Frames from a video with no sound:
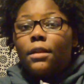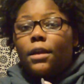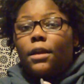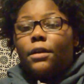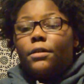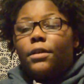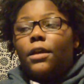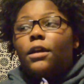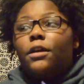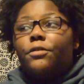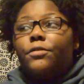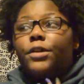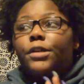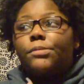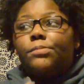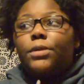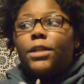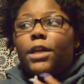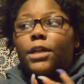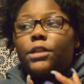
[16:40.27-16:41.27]
like not
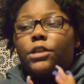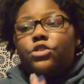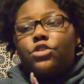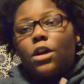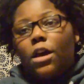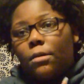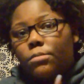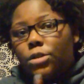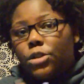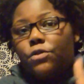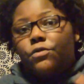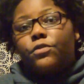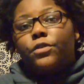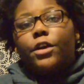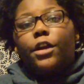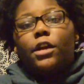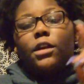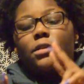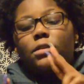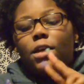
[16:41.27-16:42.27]
careers, but like the jobs you've
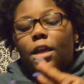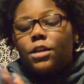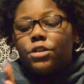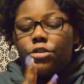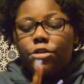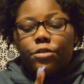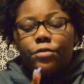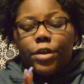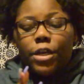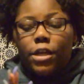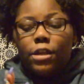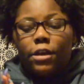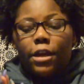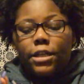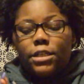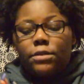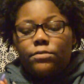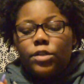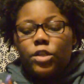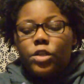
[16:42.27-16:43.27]
worked, extracurricular
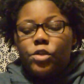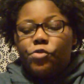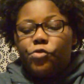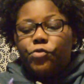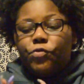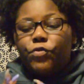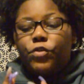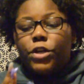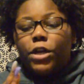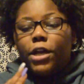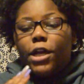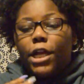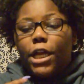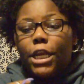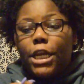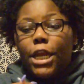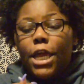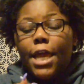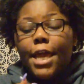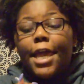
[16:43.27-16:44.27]
activities you've
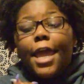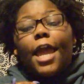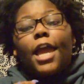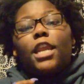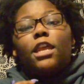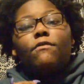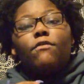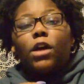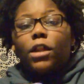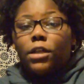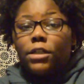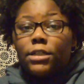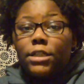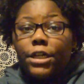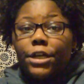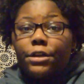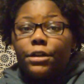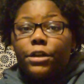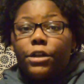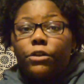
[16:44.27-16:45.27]
done, any
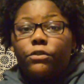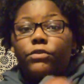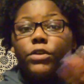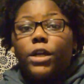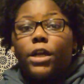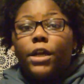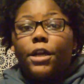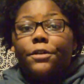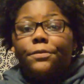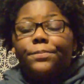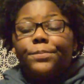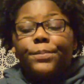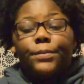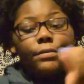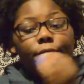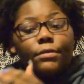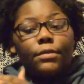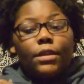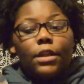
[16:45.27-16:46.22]
volunteering you've done.